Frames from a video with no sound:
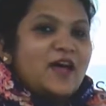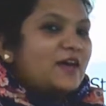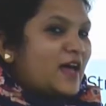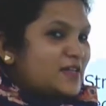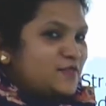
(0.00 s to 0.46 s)

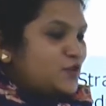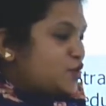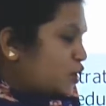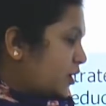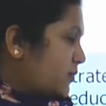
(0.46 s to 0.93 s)
as we're
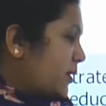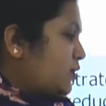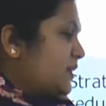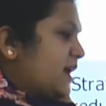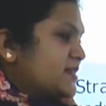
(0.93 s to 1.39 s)
talking
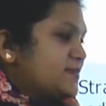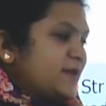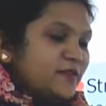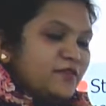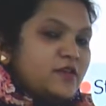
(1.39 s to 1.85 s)
about the tax
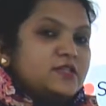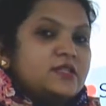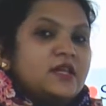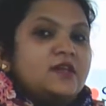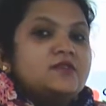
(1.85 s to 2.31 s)
benefits,
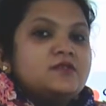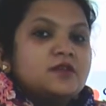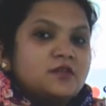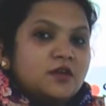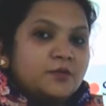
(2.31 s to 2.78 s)
there is
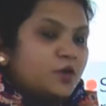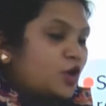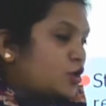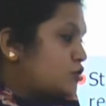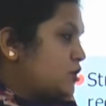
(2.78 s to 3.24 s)
a
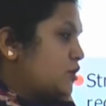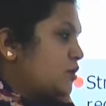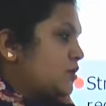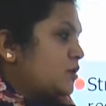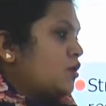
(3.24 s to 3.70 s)
terminology
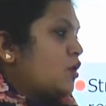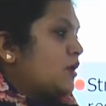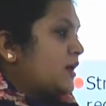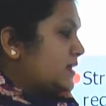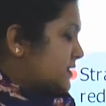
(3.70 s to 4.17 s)

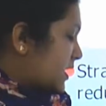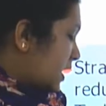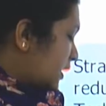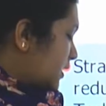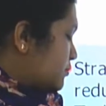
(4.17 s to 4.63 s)
called as
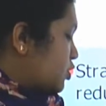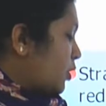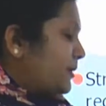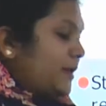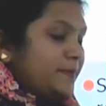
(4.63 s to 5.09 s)

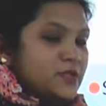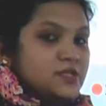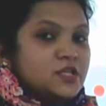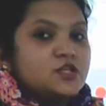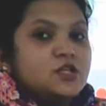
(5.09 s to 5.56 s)
unabsorbed
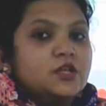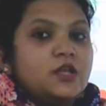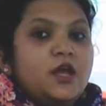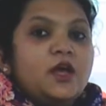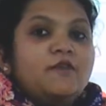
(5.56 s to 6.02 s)

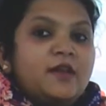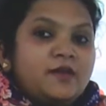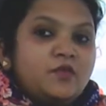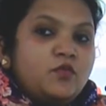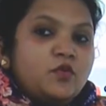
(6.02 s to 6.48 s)
depreciation.
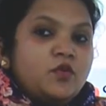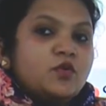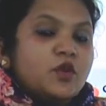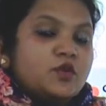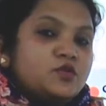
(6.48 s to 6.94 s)
Whenever you
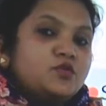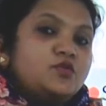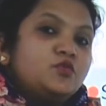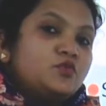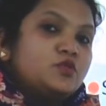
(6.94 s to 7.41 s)
get to
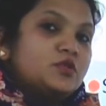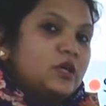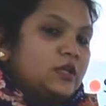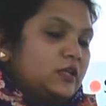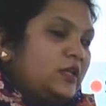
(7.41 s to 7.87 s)
use
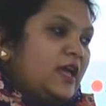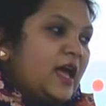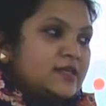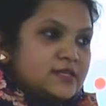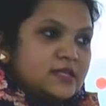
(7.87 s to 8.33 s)
the
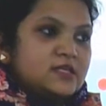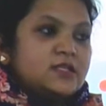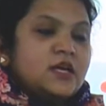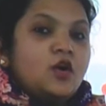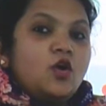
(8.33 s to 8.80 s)
assets,
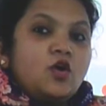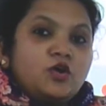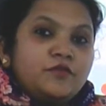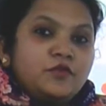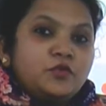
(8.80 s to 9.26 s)
all
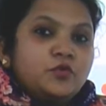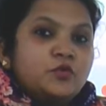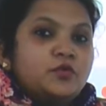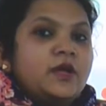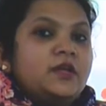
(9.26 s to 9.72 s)
of you
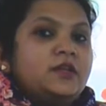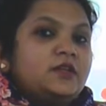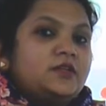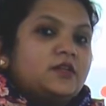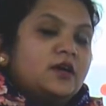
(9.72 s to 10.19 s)
know
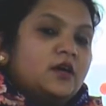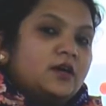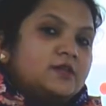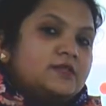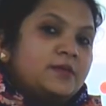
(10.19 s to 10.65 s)

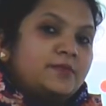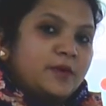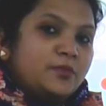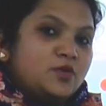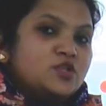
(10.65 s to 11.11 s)
that some
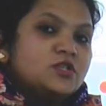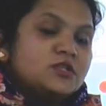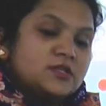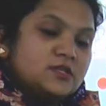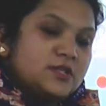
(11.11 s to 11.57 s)

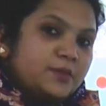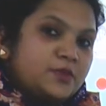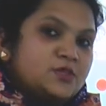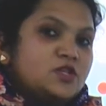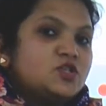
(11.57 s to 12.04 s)

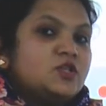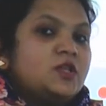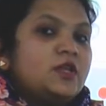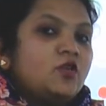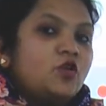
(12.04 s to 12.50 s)

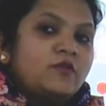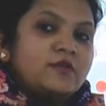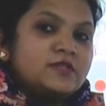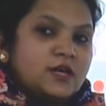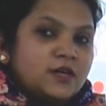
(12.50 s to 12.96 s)
depreciation
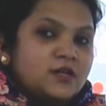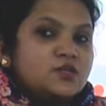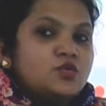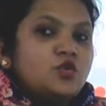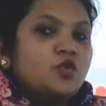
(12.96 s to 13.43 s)
always
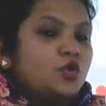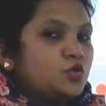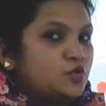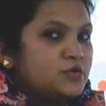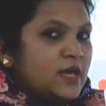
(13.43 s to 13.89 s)
occurs on
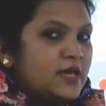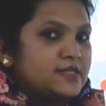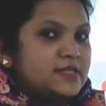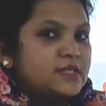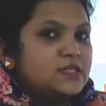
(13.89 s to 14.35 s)
all those
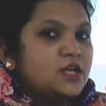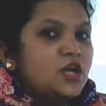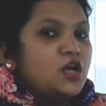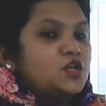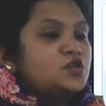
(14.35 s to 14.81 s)
assets.
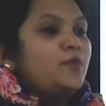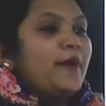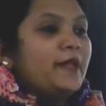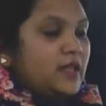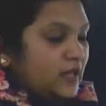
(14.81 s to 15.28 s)
So
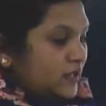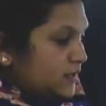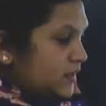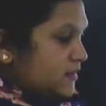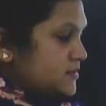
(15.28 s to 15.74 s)

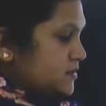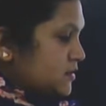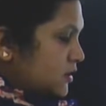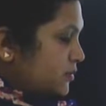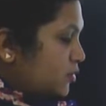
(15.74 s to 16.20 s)
when there is a
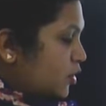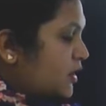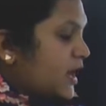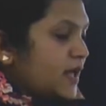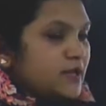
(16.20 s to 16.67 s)
term
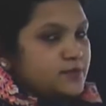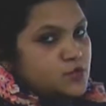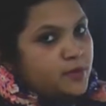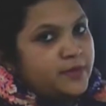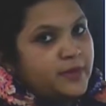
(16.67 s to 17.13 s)
called
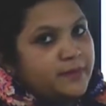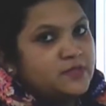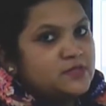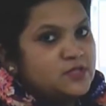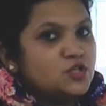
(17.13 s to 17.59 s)
unabsorbed
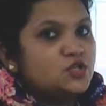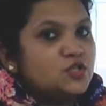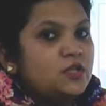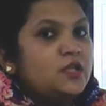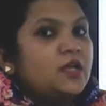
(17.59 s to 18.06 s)

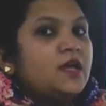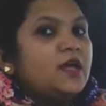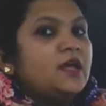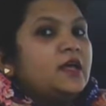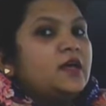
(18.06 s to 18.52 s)
depreciation,
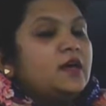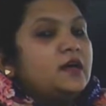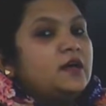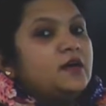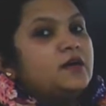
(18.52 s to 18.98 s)

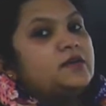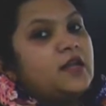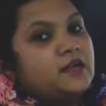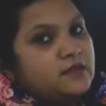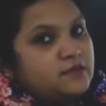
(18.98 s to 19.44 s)

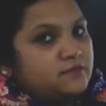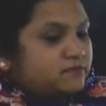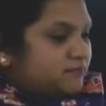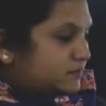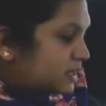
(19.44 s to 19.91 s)

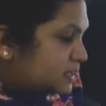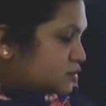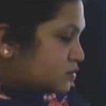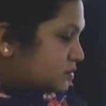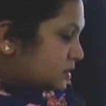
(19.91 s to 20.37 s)
that
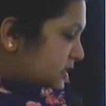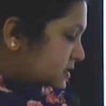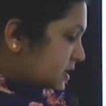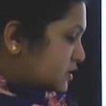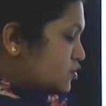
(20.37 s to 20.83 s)

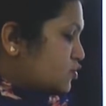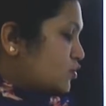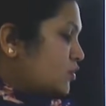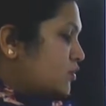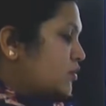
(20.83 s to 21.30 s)
takes us
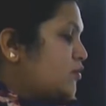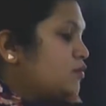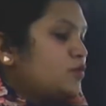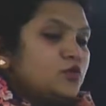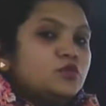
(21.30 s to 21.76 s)
to
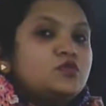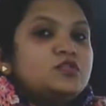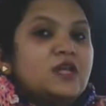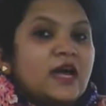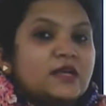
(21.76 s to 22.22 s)

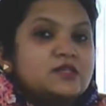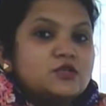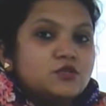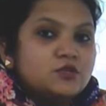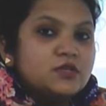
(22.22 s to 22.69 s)
huge
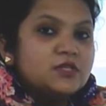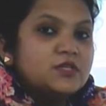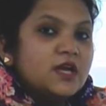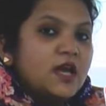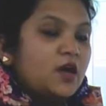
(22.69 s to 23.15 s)
tax increase.
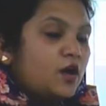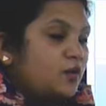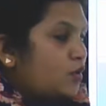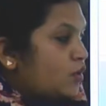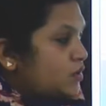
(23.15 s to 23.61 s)

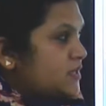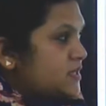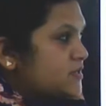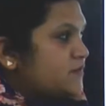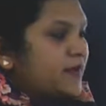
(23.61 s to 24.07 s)
And all
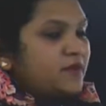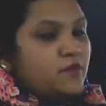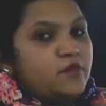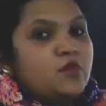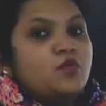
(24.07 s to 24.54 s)
these,
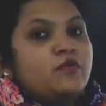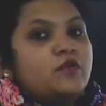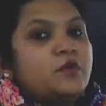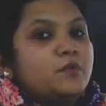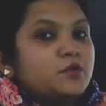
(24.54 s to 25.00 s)
whenever we go
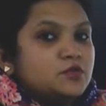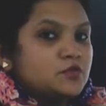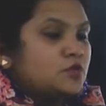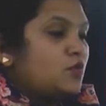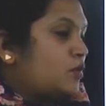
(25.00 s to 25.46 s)
for a
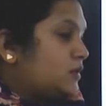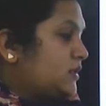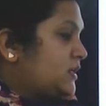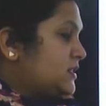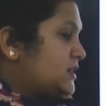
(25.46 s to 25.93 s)
merger,
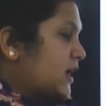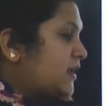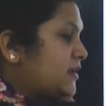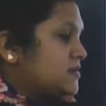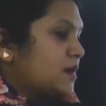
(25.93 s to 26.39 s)
all these
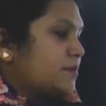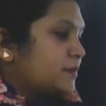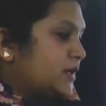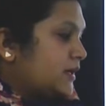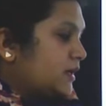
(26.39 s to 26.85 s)
are
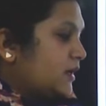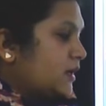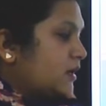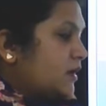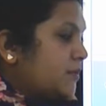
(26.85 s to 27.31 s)
exempted.
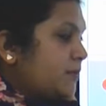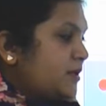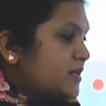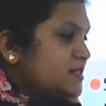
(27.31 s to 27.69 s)
Government